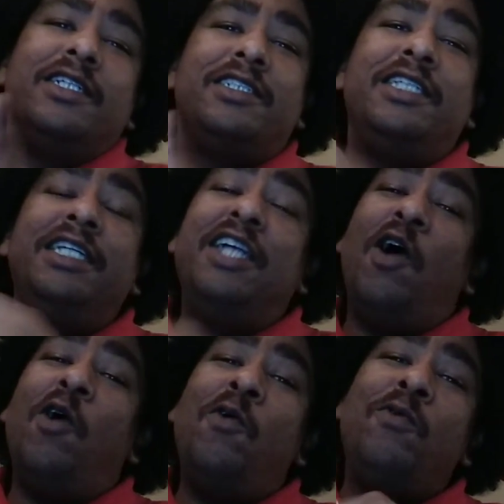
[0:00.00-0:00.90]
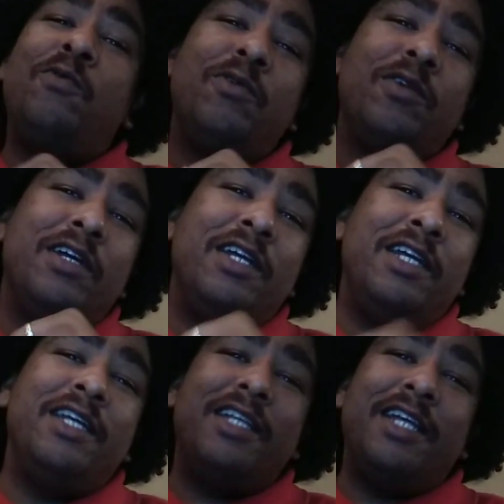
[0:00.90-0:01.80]
C O
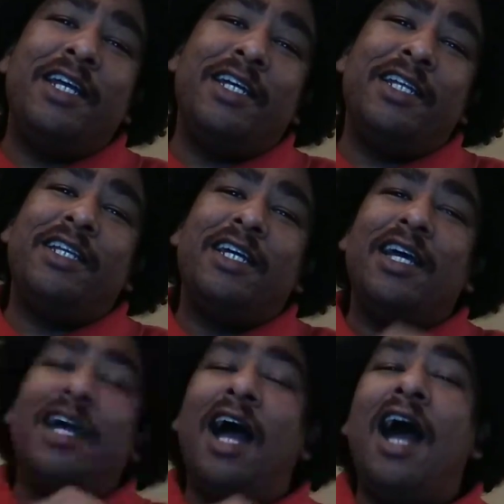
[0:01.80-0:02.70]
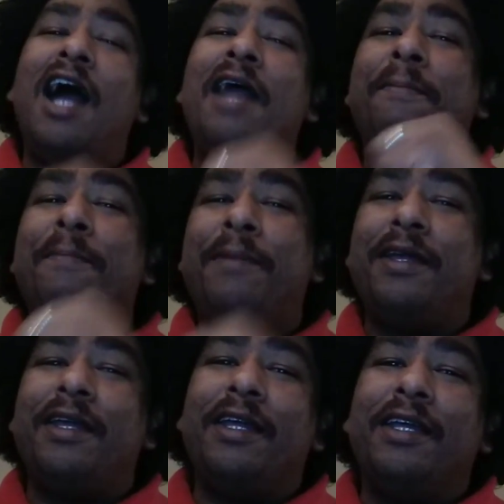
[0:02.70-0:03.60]
N N I
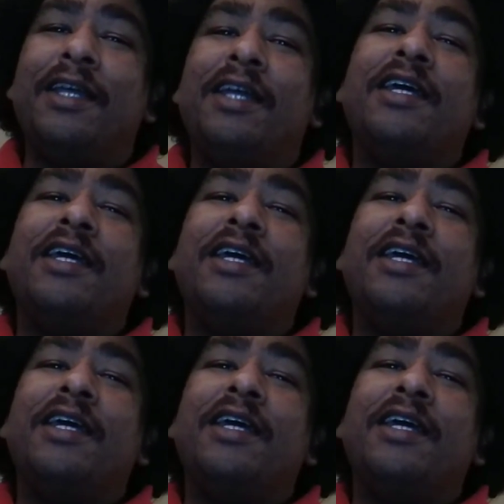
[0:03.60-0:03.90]
P